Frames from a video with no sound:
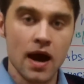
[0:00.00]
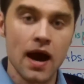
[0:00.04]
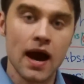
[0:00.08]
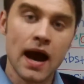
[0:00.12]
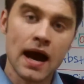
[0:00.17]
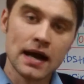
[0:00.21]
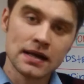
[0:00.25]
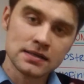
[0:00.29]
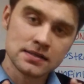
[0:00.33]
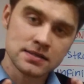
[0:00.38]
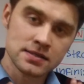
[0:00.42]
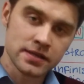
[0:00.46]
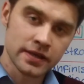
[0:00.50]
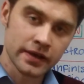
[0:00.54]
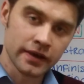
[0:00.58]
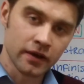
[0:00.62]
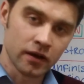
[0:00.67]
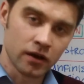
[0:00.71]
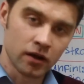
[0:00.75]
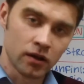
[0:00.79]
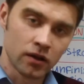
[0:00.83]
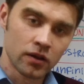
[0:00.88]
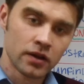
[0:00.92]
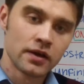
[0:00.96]

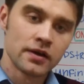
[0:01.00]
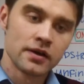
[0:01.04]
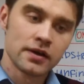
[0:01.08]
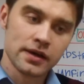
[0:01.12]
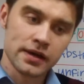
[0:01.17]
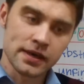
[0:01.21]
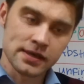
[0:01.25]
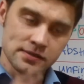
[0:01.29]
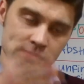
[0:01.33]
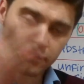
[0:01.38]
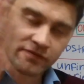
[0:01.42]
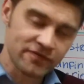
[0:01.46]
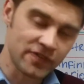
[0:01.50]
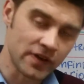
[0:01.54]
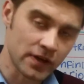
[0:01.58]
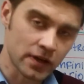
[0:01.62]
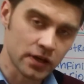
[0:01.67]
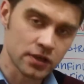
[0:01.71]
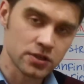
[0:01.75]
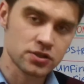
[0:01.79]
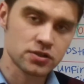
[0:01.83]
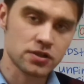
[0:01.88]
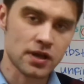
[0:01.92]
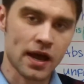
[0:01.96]
Until is a
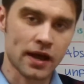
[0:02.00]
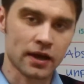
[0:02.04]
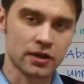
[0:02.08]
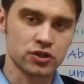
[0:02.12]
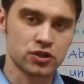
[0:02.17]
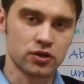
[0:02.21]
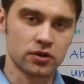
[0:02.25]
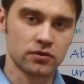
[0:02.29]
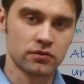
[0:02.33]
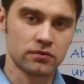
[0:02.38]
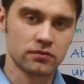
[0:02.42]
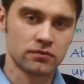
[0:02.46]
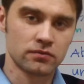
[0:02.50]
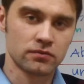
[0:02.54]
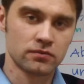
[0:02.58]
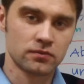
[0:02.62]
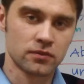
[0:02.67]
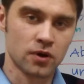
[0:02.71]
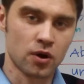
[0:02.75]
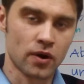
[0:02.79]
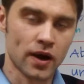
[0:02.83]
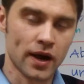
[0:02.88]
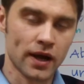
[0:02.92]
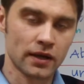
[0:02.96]
finished action,
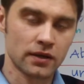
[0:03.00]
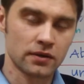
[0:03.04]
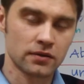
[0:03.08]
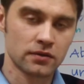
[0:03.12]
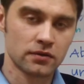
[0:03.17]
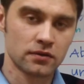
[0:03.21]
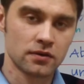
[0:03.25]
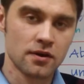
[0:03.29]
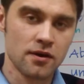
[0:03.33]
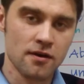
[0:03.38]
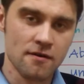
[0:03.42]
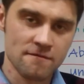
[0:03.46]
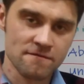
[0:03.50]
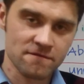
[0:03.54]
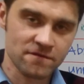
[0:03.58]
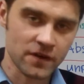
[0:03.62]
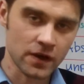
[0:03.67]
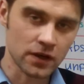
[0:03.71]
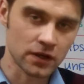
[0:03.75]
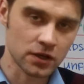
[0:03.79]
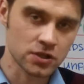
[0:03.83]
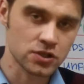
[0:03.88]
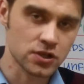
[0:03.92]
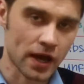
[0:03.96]
alright?
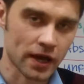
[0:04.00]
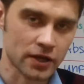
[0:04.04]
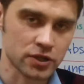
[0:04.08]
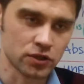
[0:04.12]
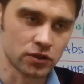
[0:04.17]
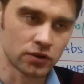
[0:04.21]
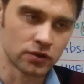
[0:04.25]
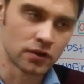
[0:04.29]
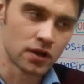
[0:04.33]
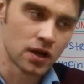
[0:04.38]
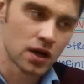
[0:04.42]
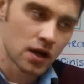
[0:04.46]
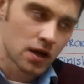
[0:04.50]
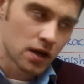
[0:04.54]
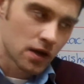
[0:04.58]
Finished action.